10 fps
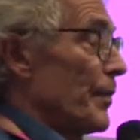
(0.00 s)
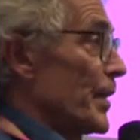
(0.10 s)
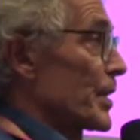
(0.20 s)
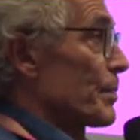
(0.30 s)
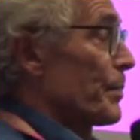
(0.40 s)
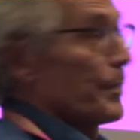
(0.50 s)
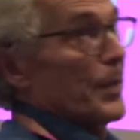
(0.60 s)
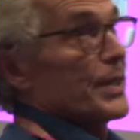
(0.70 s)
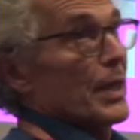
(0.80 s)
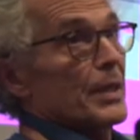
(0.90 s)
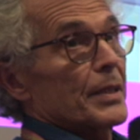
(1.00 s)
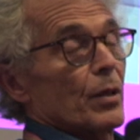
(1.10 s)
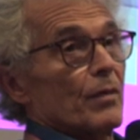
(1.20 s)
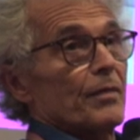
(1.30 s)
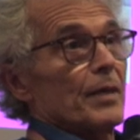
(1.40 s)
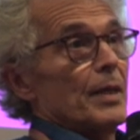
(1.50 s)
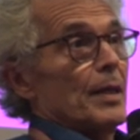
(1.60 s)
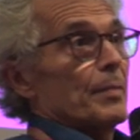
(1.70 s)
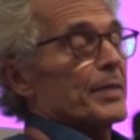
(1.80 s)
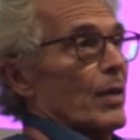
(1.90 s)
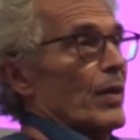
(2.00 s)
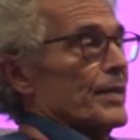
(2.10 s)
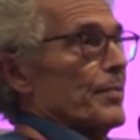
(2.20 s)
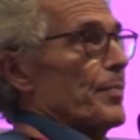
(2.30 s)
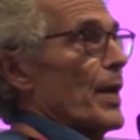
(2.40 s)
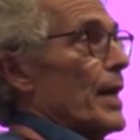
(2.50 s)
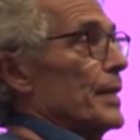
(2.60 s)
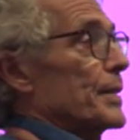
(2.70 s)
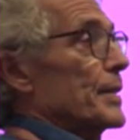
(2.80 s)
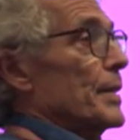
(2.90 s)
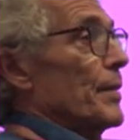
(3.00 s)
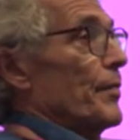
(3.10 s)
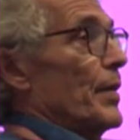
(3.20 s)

the specialist of psychoactive plants,